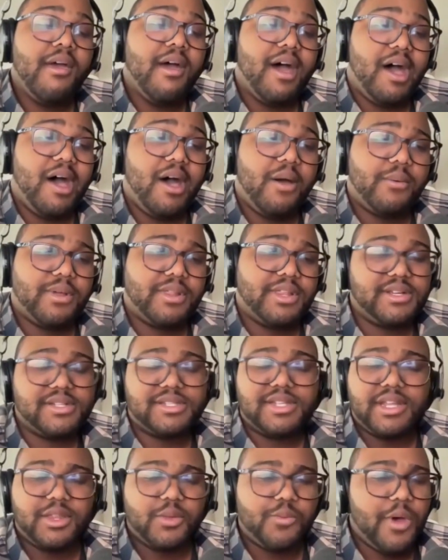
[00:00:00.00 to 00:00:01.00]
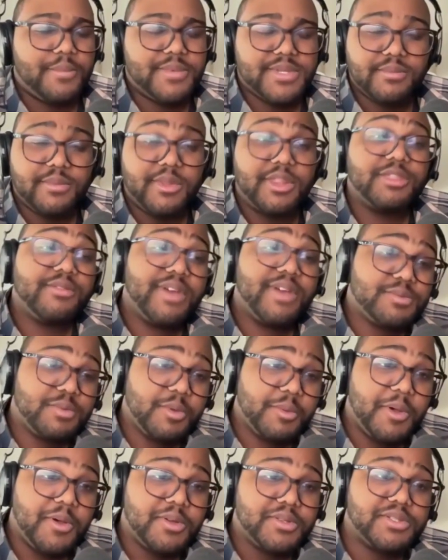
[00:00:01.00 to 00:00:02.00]
where there's like the WebAssembly threads
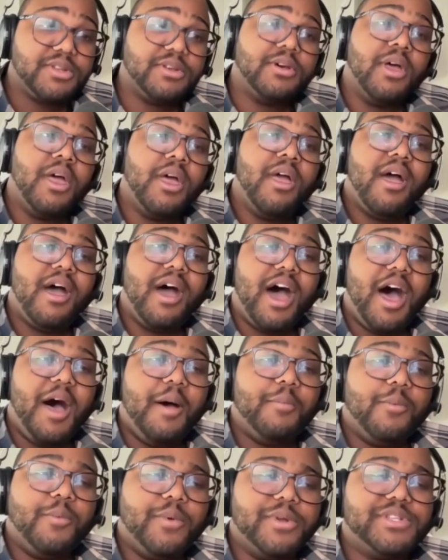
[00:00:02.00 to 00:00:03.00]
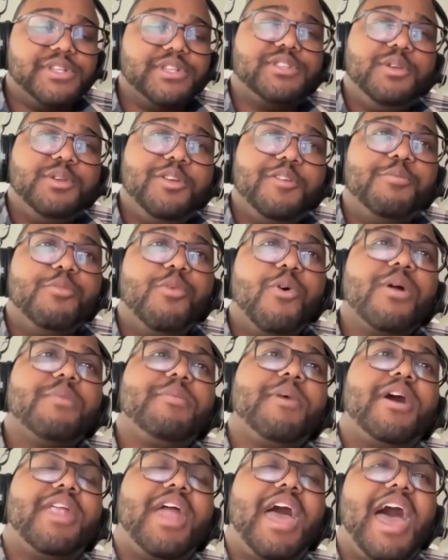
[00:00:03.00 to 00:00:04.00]
proposal, which is sort of more
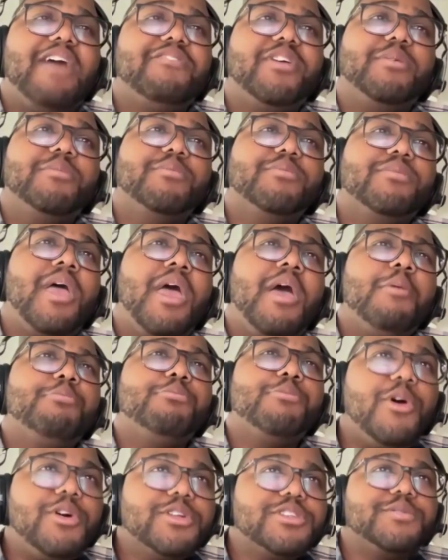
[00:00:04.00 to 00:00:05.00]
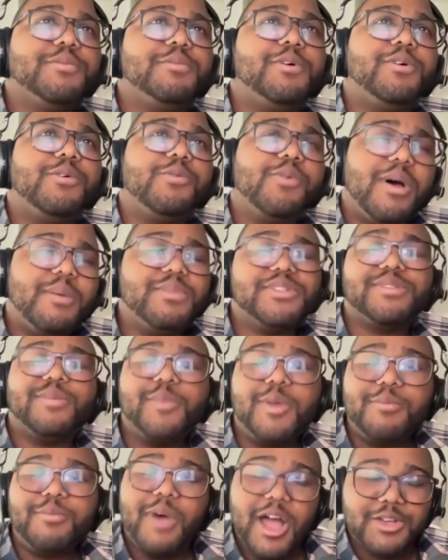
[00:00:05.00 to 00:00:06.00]
about having multiple
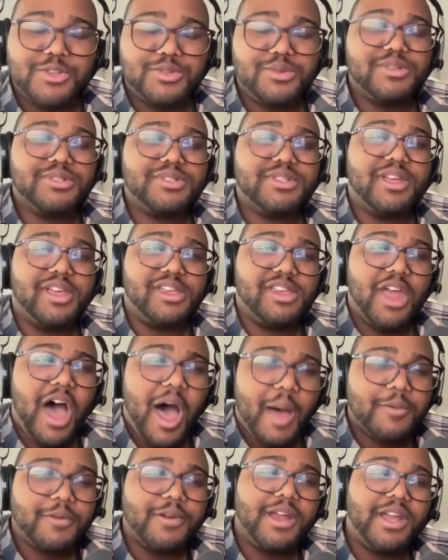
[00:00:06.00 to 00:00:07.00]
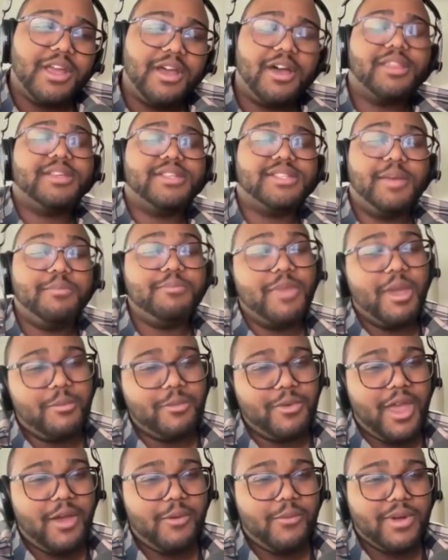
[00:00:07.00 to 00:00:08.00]
WebAssembly modules operating on the same
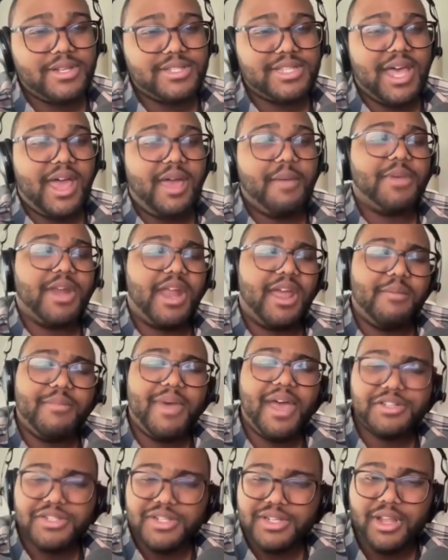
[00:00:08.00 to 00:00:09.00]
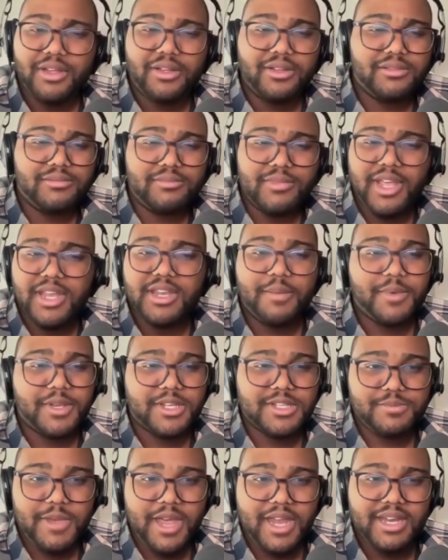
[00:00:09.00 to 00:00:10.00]
memory at one time. But I imagine they'll end up
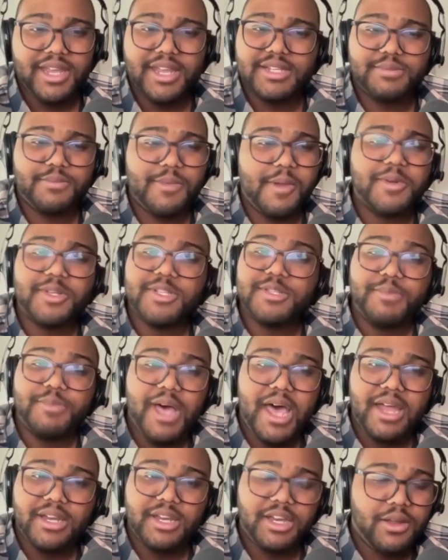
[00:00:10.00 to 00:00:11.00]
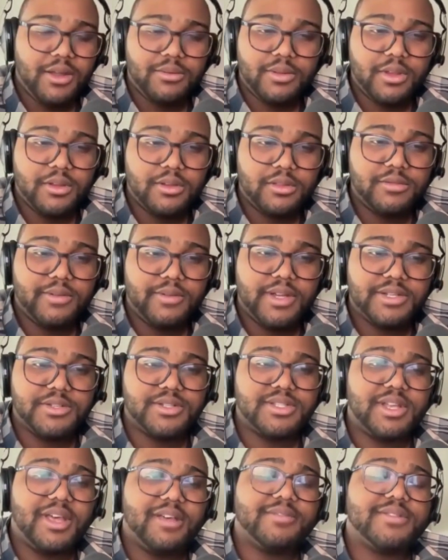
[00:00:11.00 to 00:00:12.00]
expanding it to be able to spawn, threads
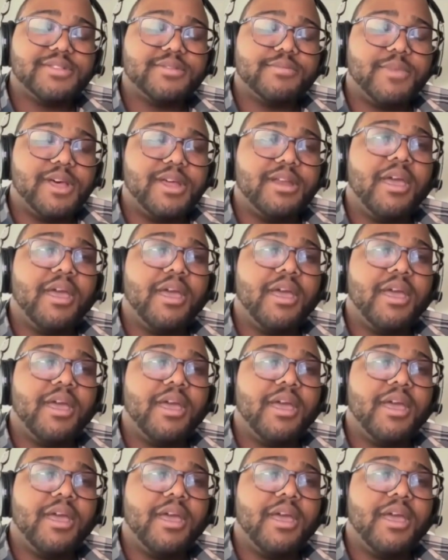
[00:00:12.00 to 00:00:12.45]
yourselves. But,